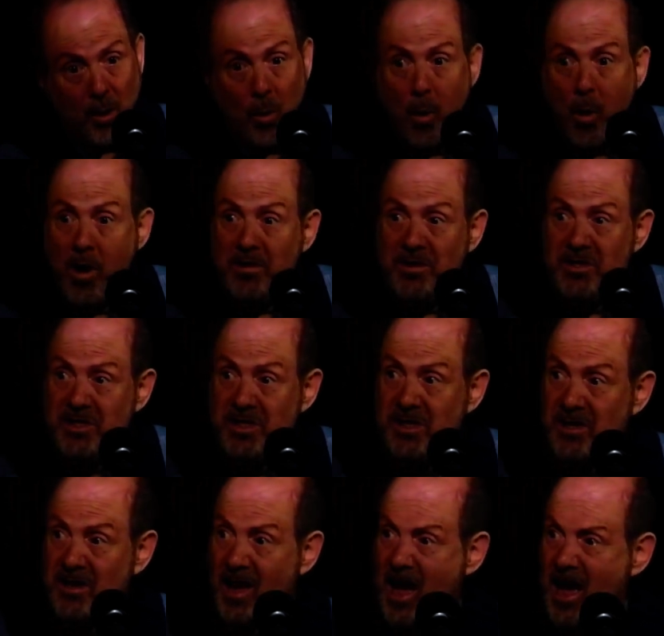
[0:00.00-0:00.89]
Once
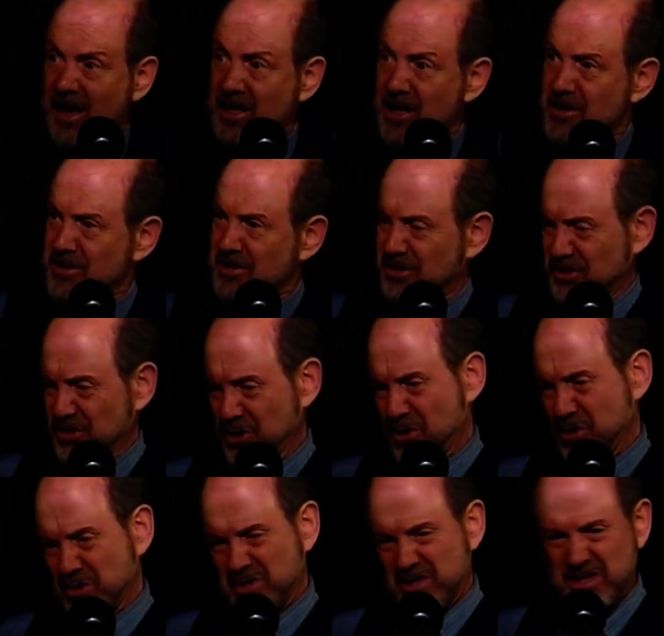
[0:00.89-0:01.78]
in khaki
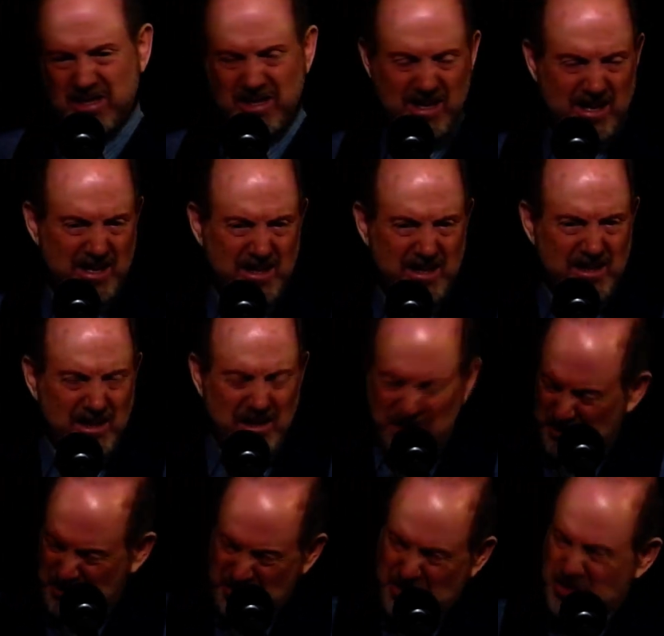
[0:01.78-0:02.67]
suits,
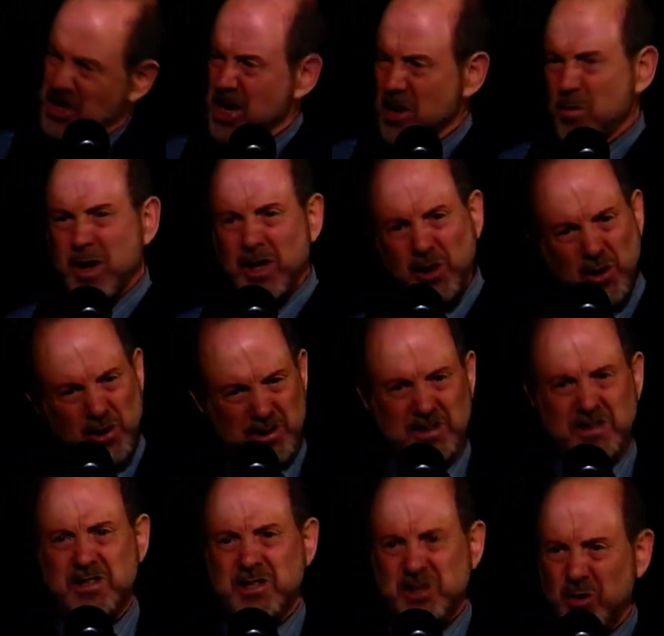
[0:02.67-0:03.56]
Jimmy looked
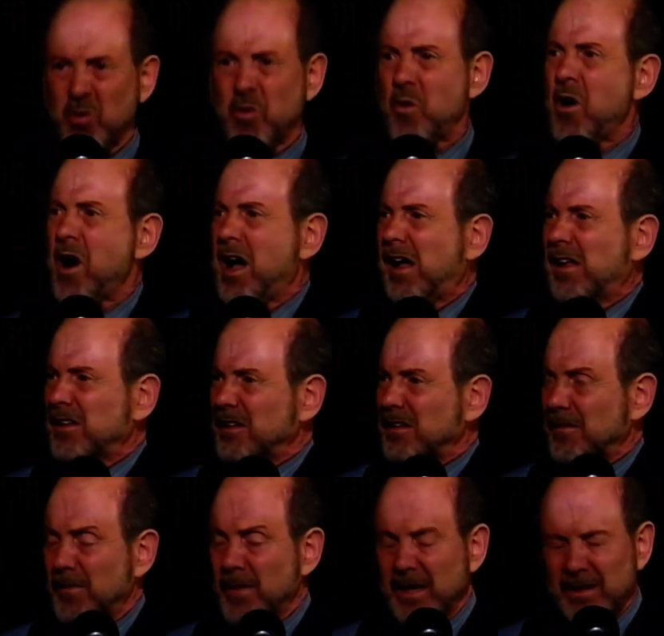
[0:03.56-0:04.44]
swell,
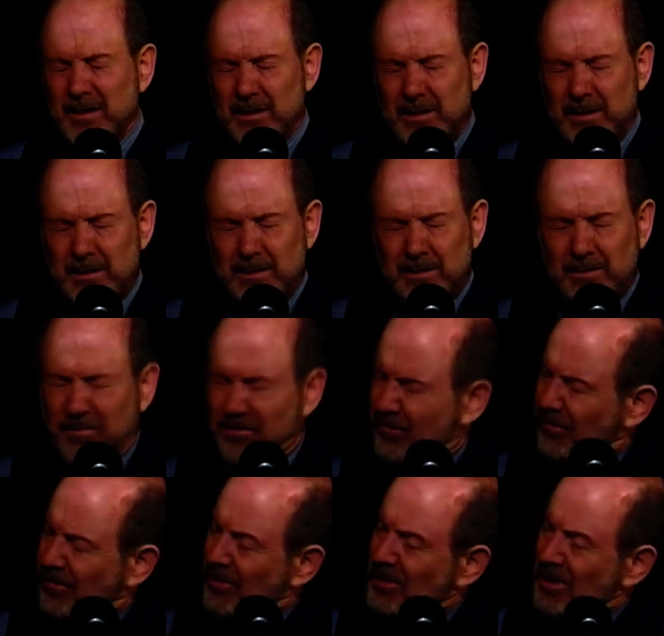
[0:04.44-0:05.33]

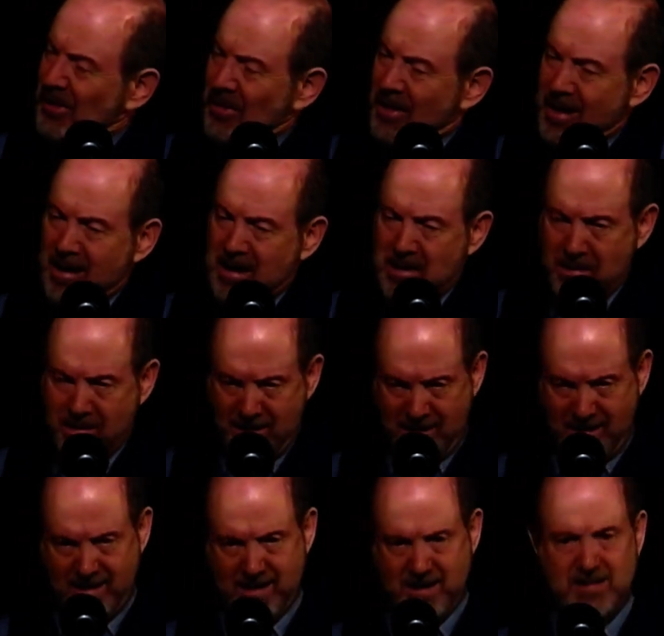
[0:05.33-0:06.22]
full of that
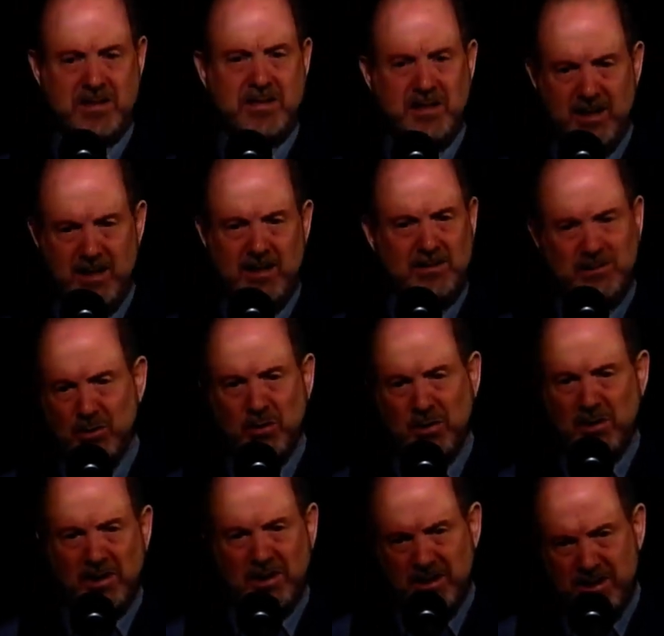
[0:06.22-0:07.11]
Yankee
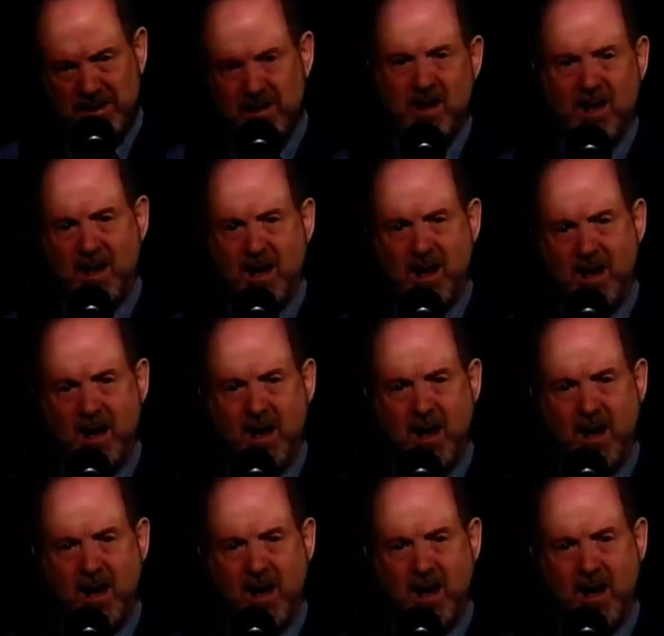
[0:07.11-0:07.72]
doodly doll.